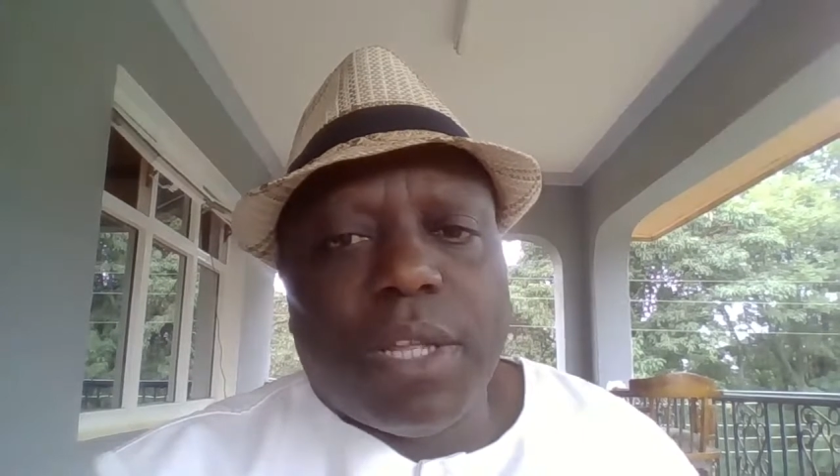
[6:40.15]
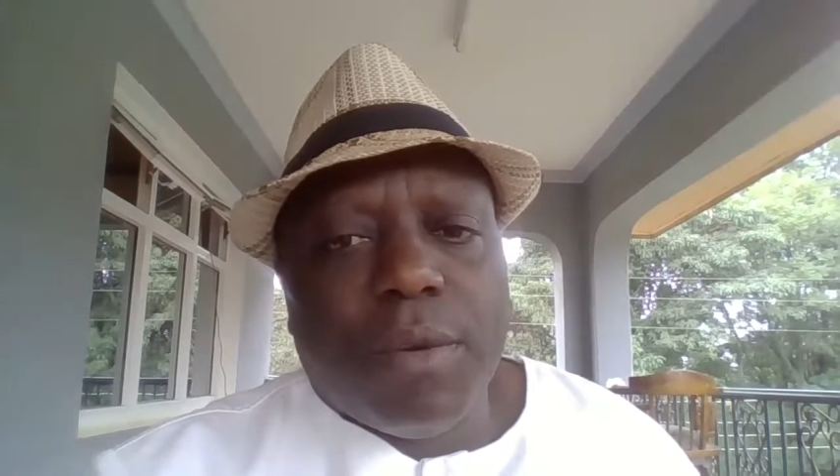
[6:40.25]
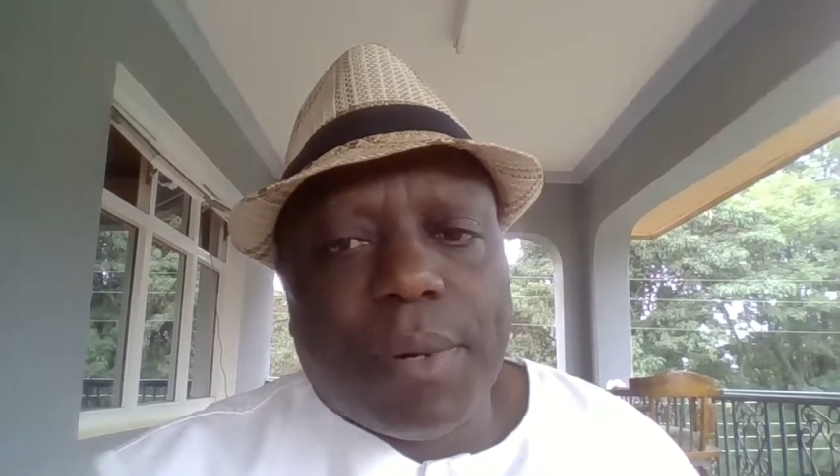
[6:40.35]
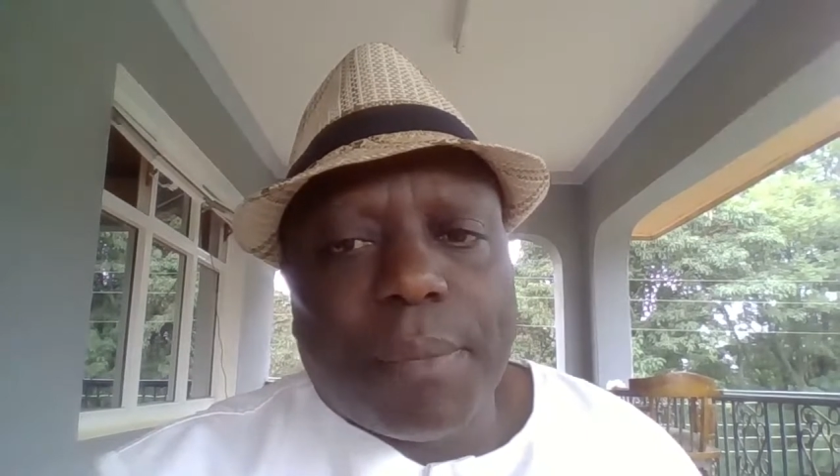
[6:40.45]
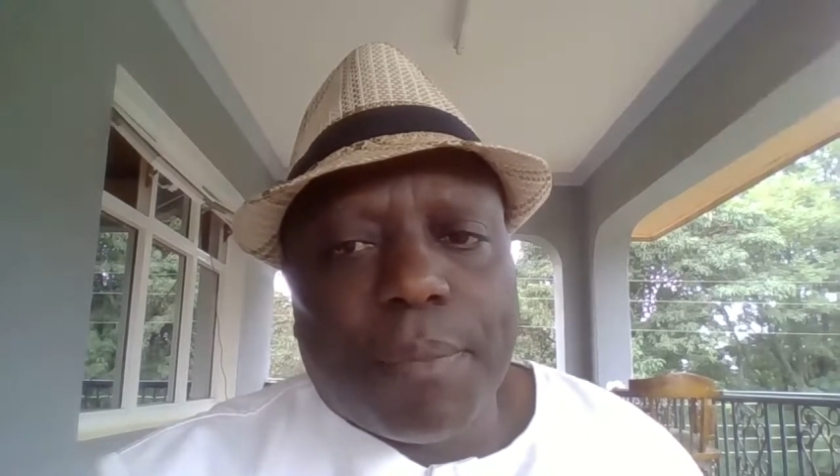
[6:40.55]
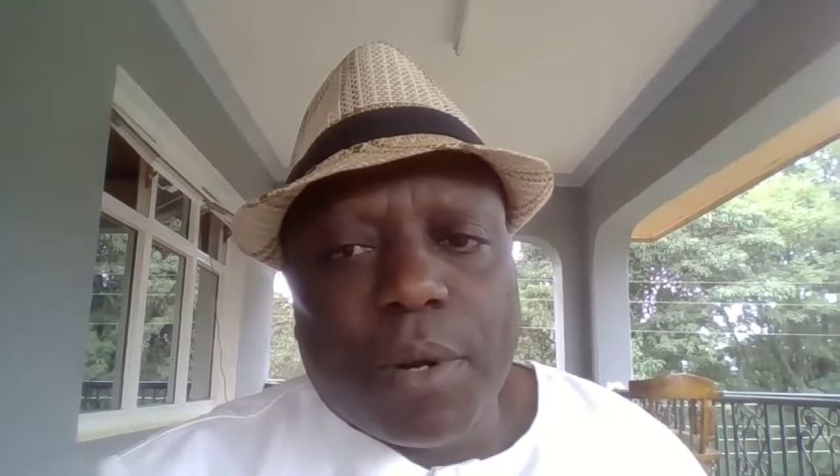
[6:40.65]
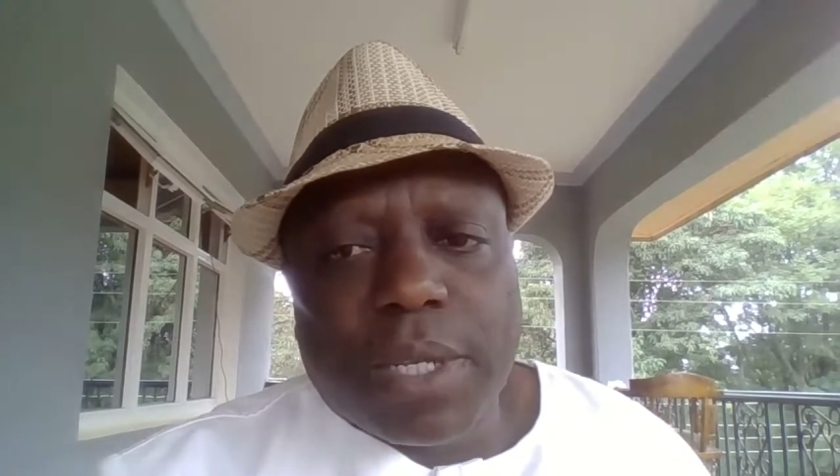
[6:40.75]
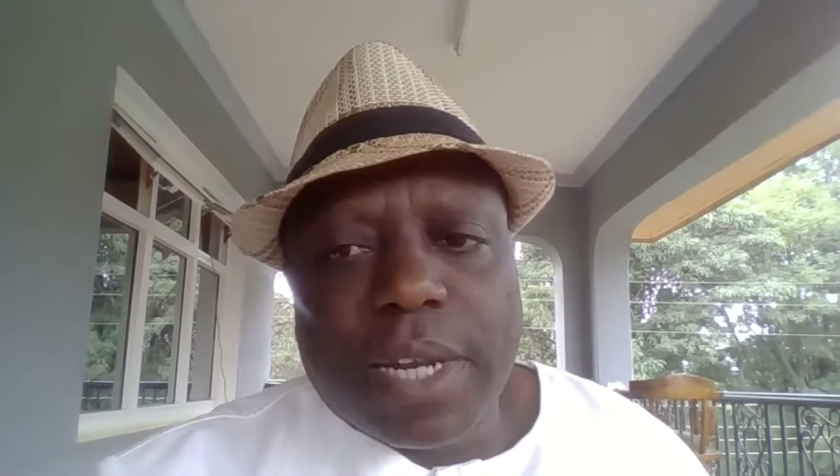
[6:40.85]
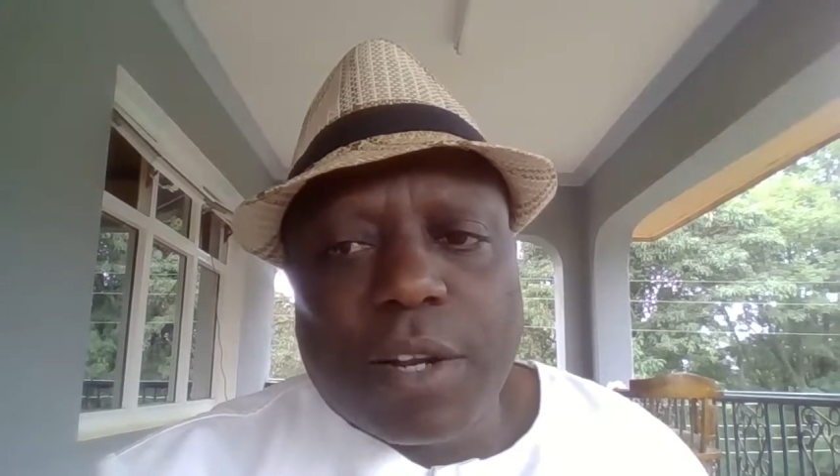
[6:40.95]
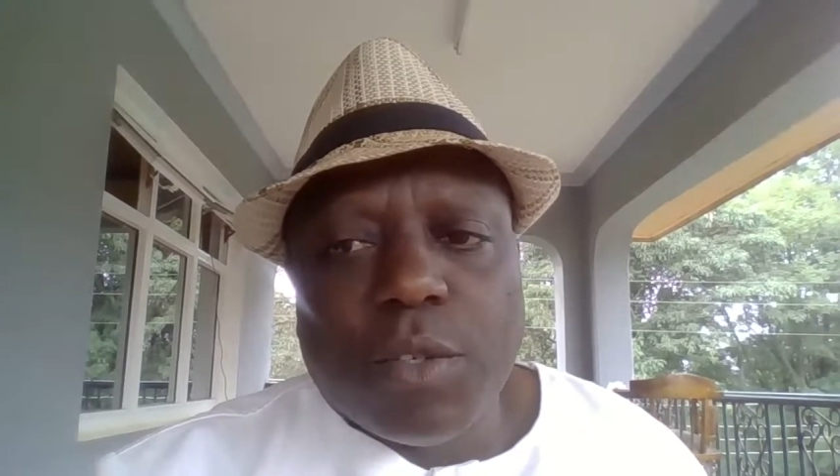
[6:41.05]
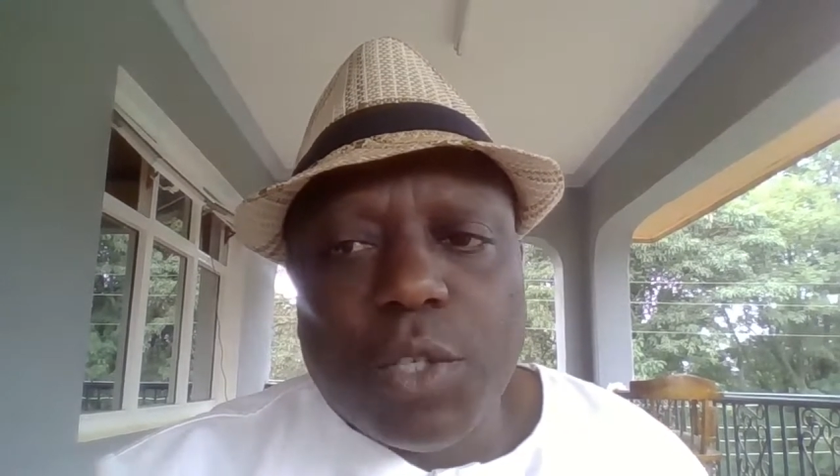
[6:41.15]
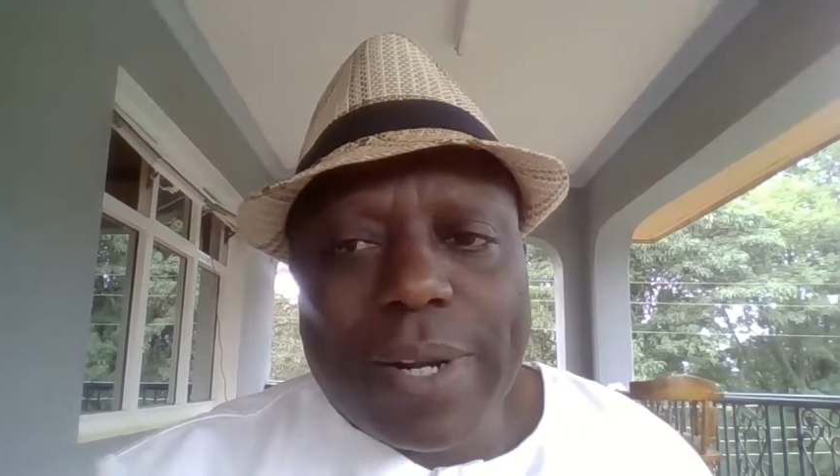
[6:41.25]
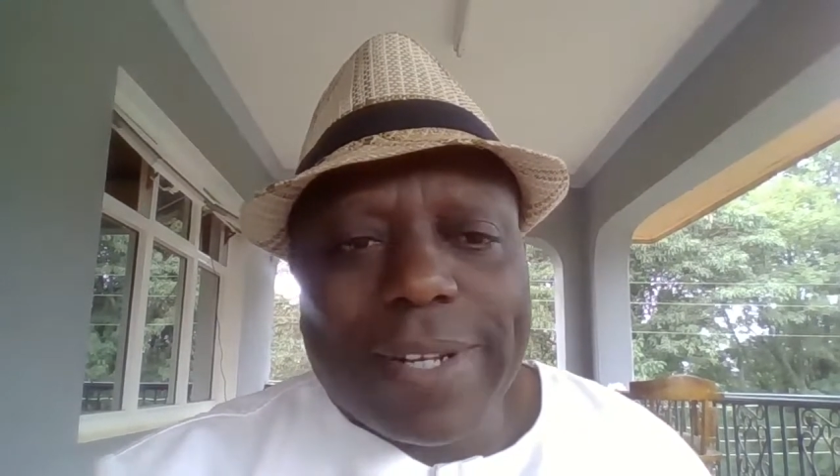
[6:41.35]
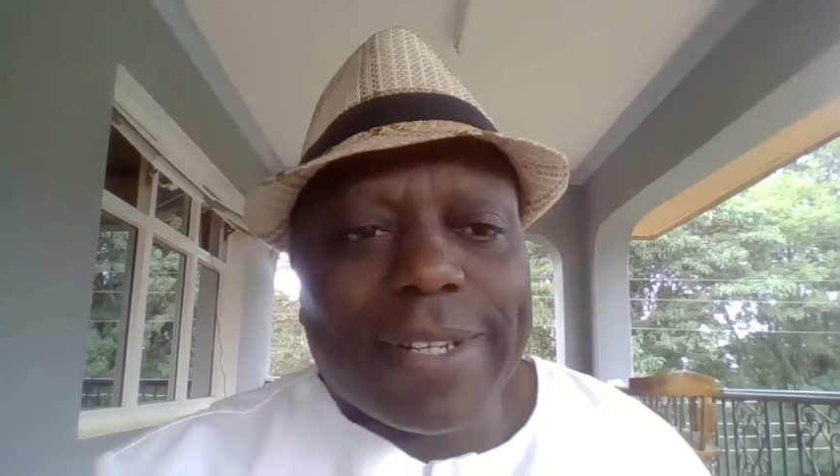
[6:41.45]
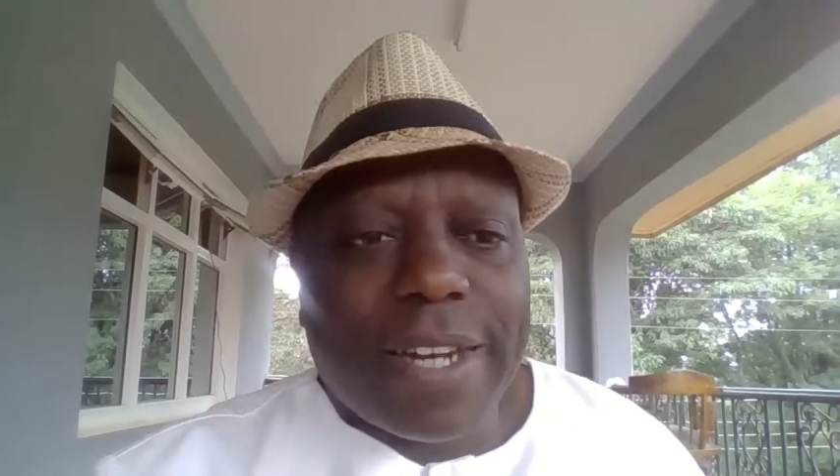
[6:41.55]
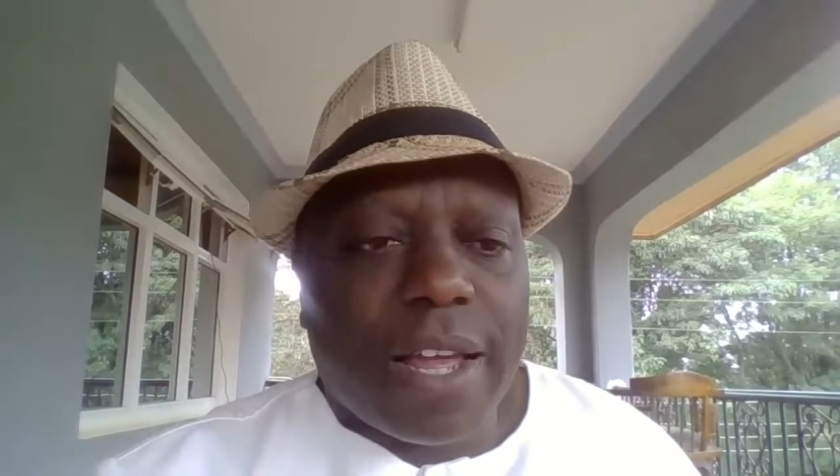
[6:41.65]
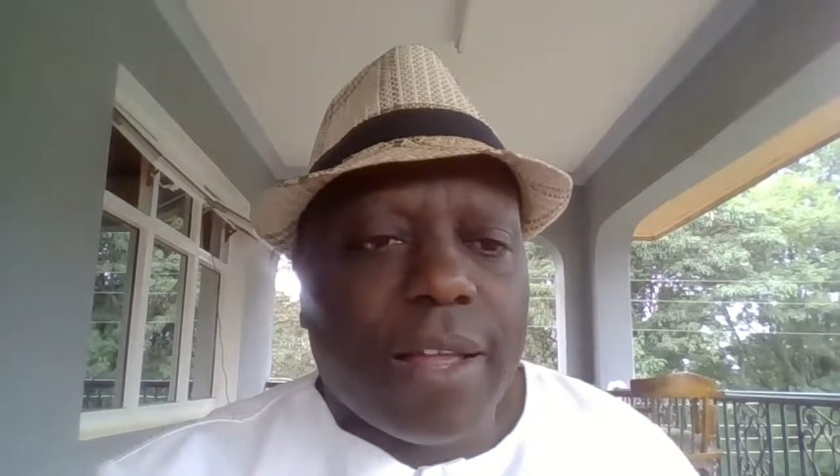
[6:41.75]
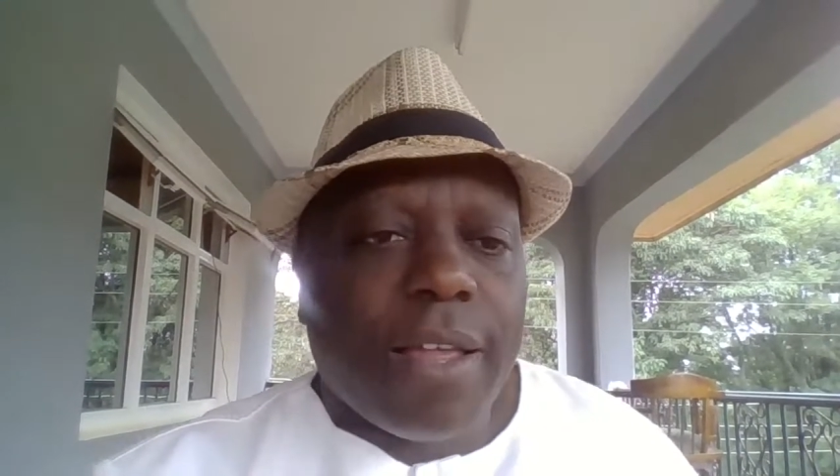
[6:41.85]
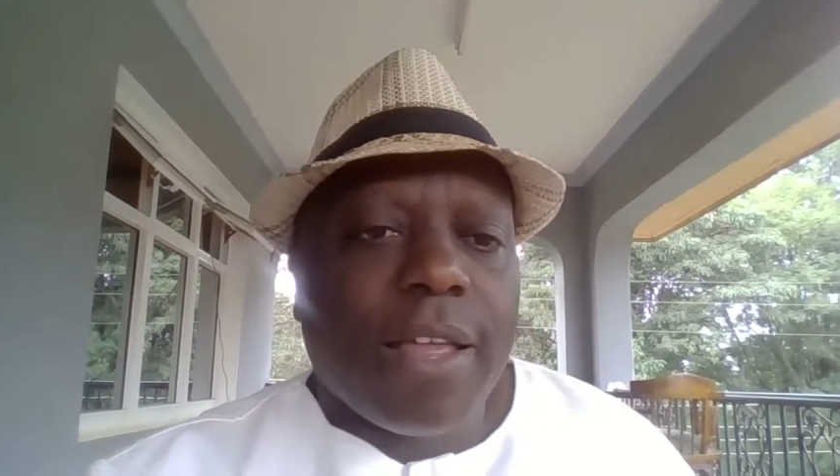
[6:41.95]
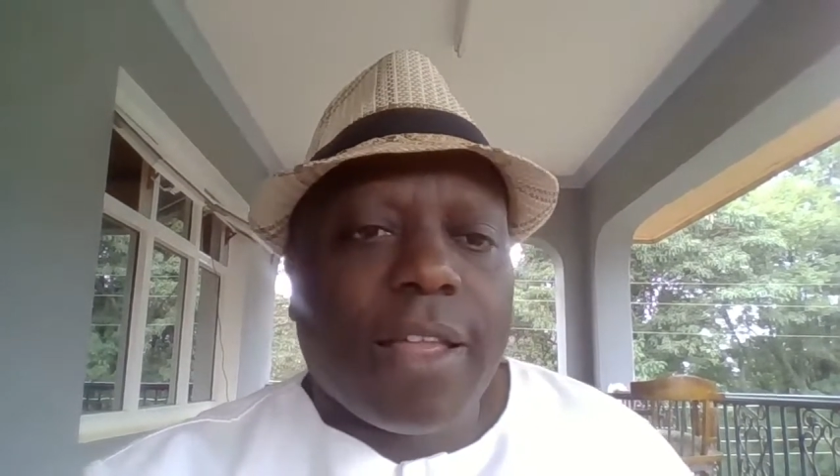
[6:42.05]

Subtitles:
the Ubrica project and continually share